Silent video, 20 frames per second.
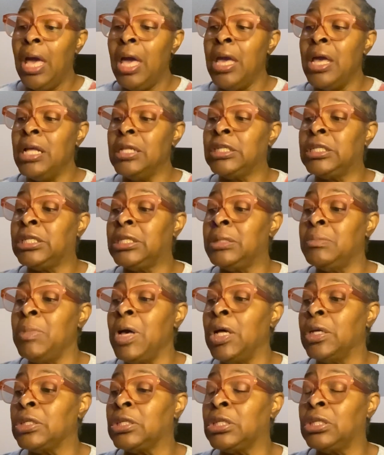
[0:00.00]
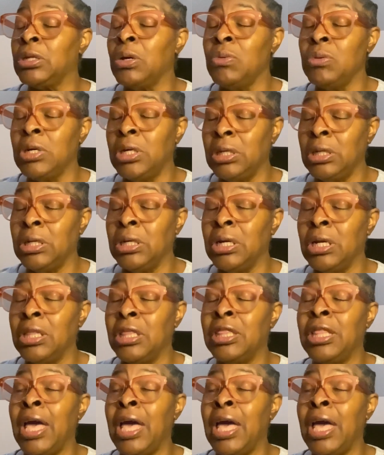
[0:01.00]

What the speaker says: it smells so good.